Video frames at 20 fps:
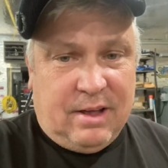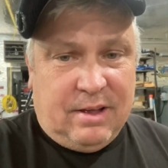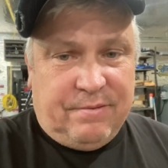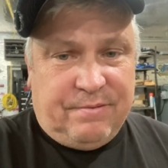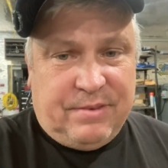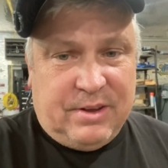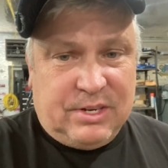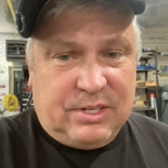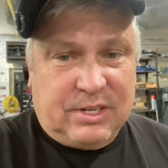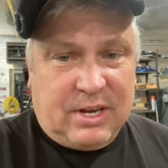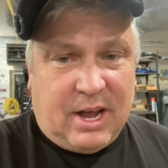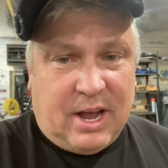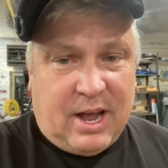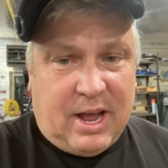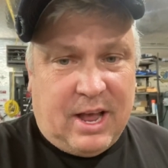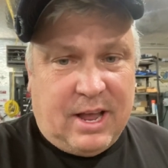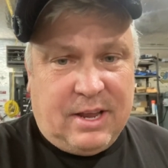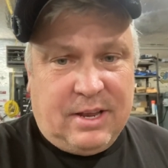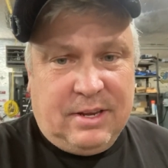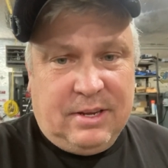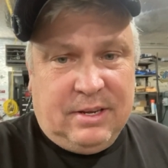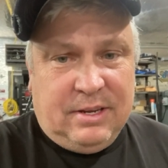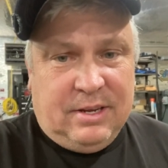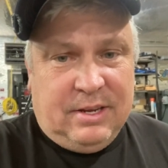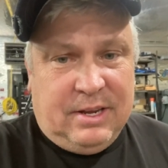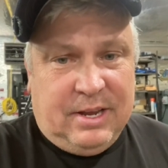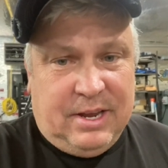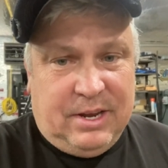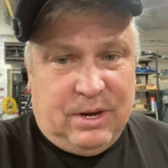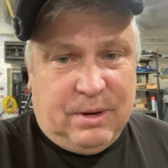fish eye
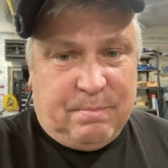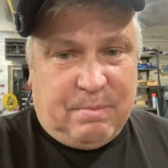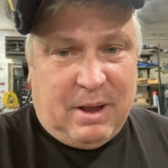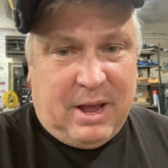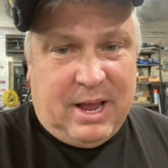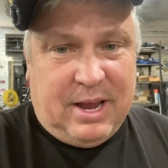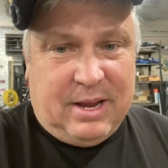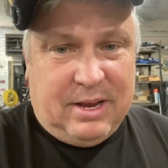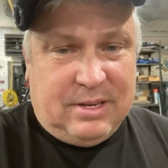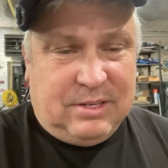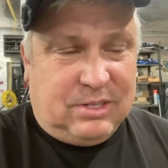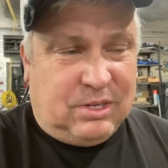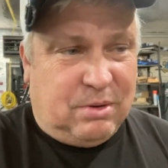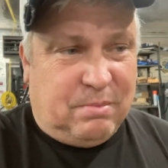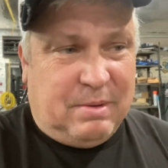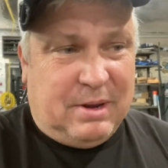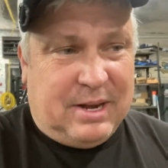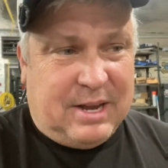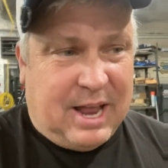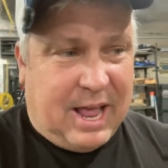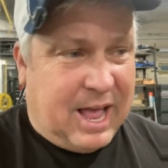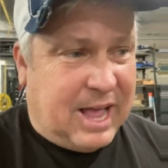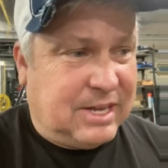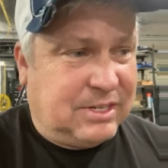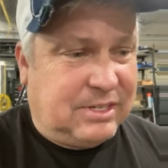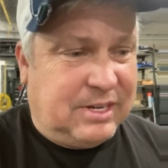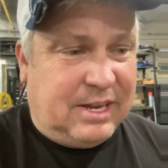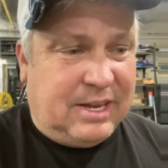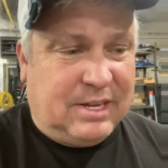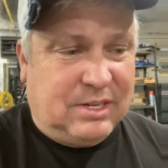in your paint. It's going to be
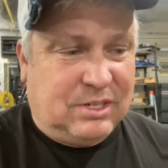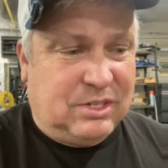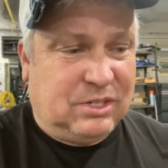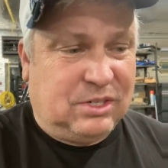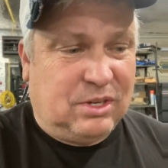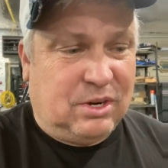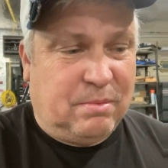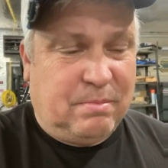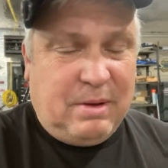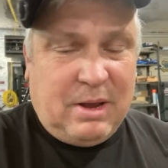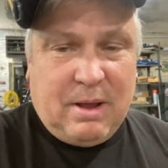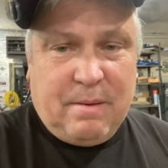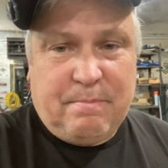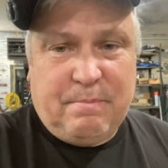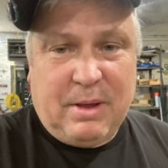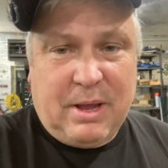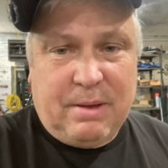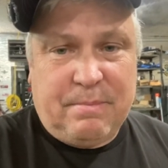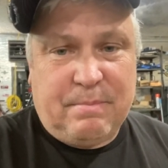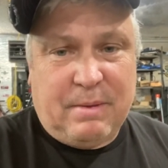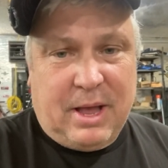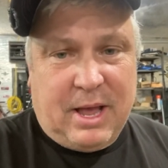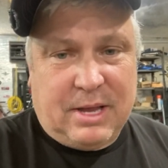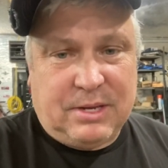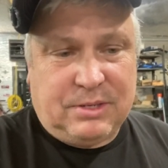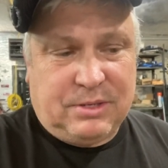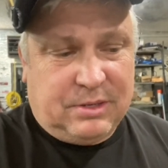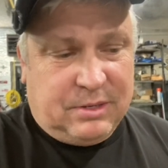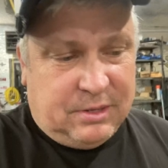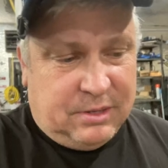nasty, and it's just going to be a big
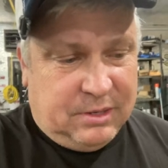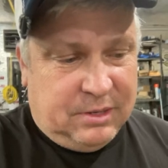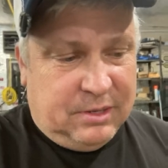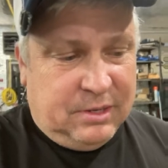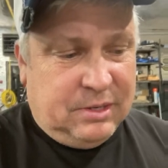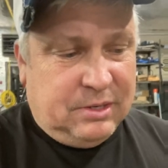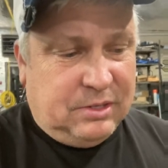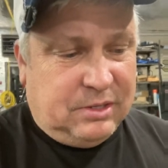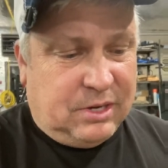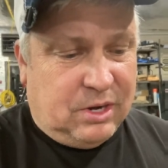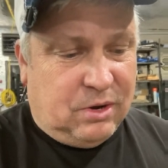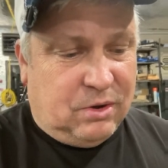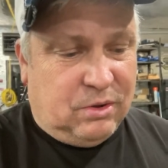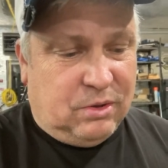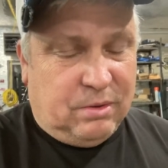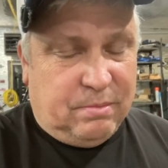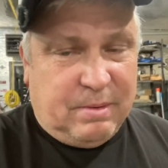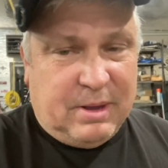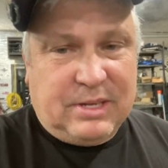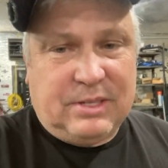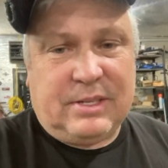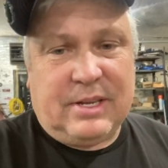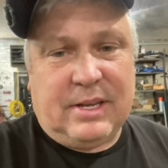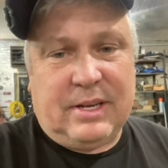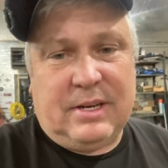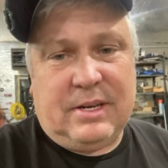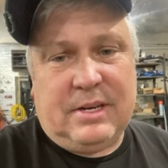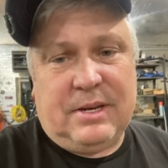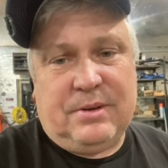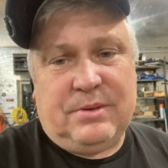mess. So the best
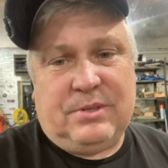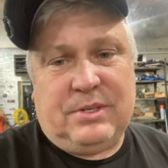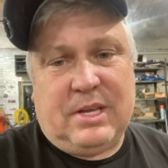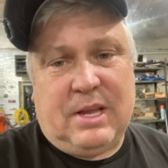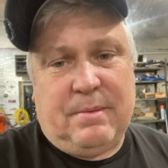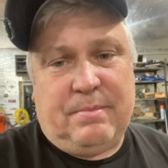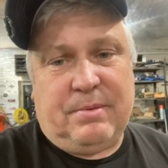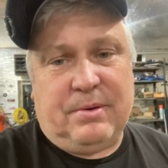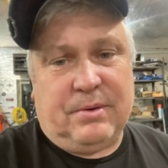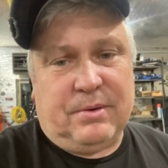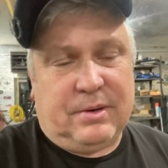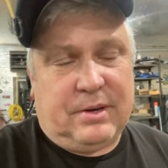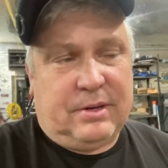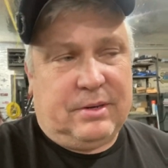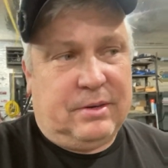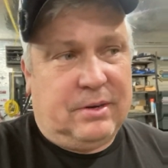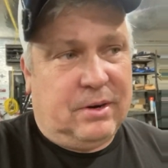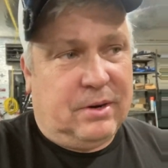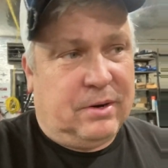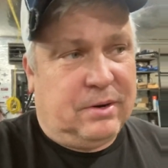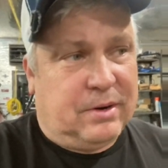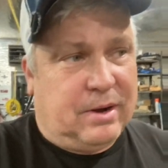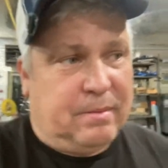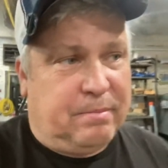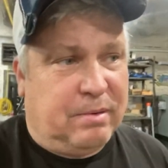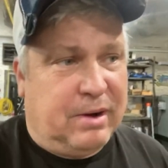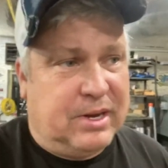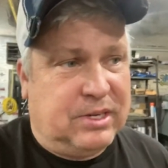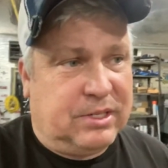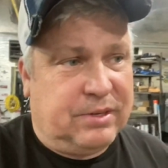thing to do is keep your
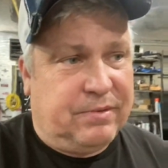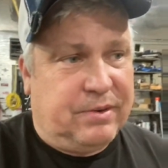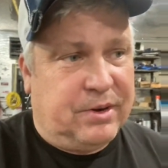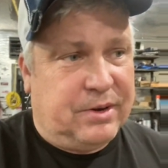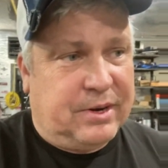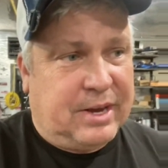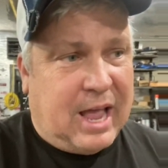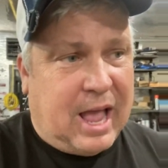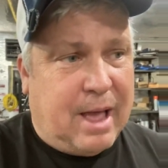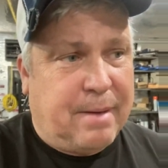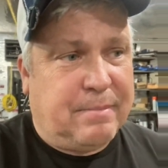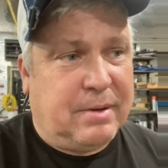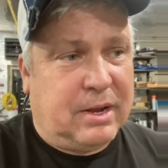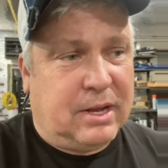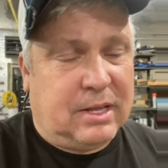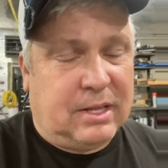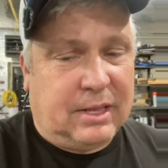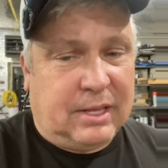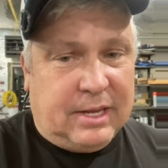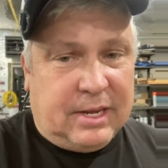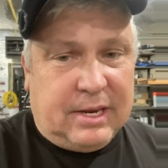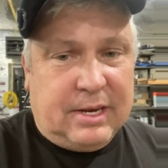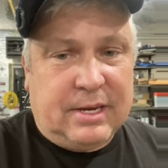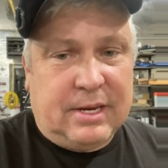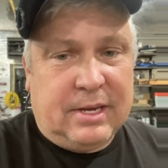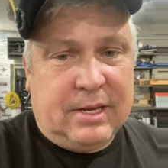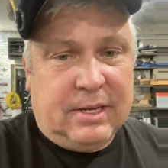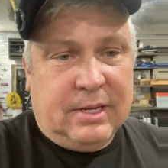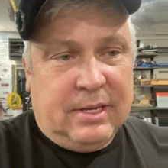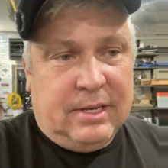abrasive in your cabinet
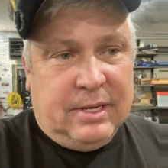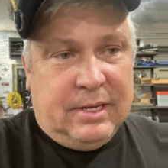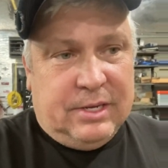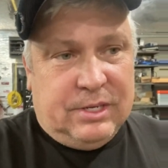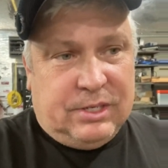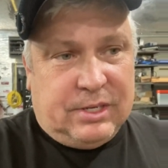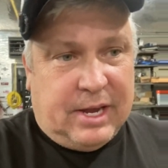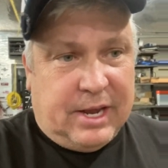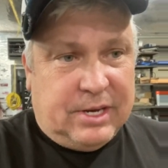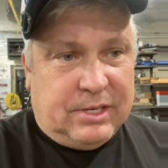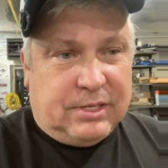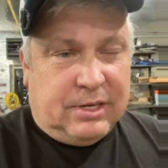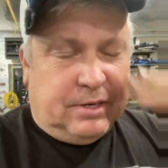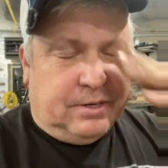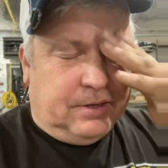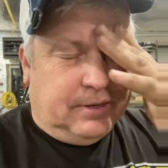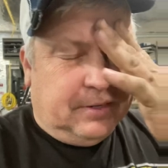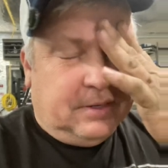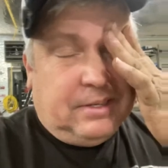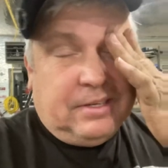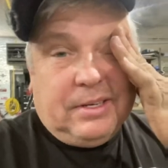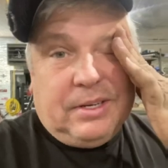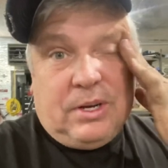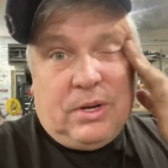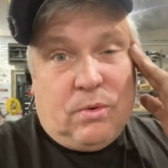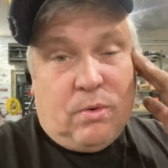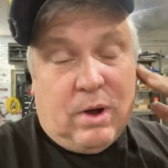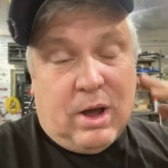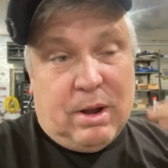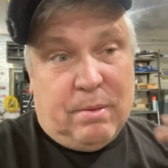clean. Change it
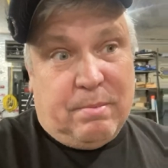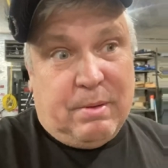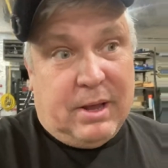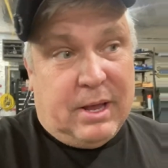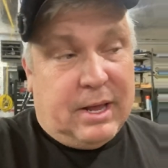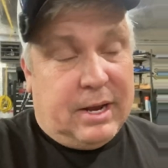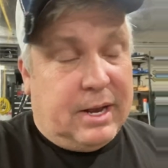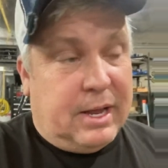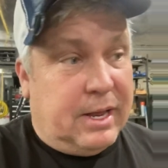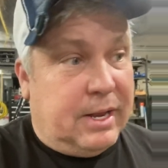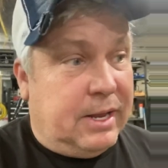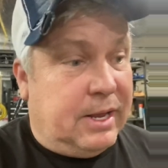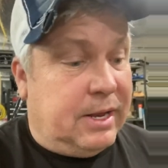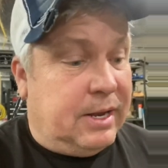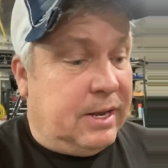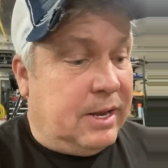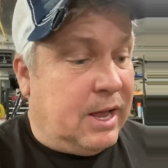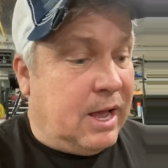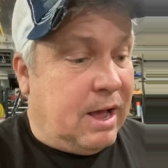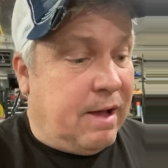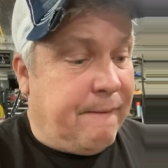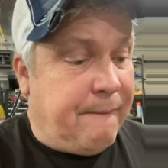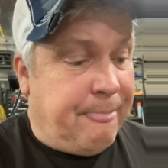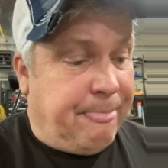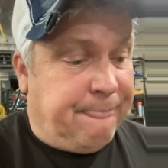quite a bit, and then